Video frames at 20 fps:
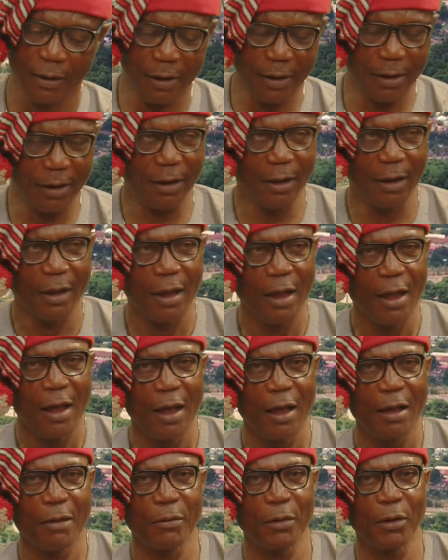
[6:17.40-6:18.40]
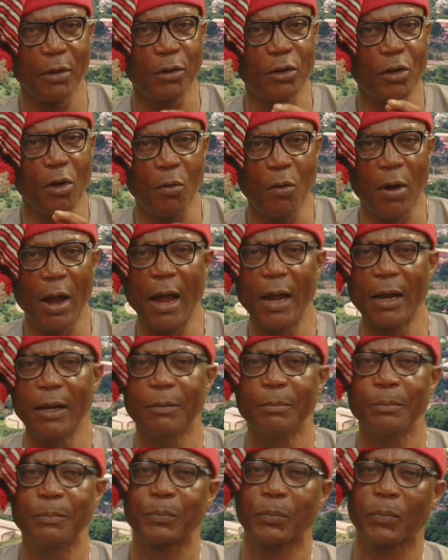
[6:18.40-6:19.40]
You know why?
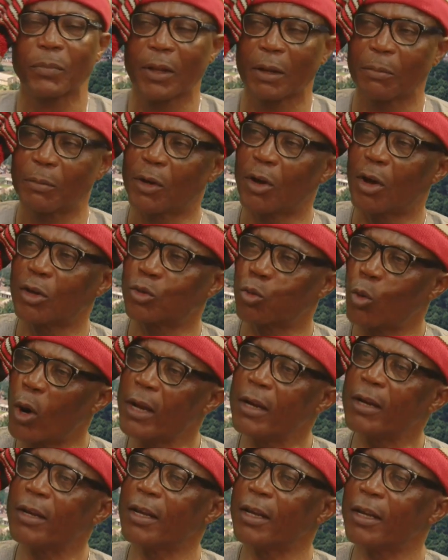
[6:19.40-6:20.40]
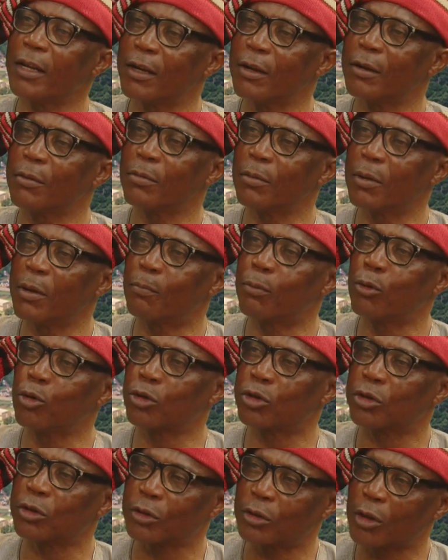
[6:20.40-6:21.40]
Because when the
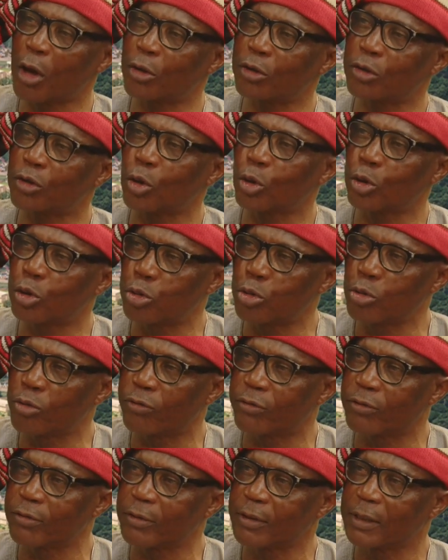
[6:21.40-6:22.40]
push turns to shove,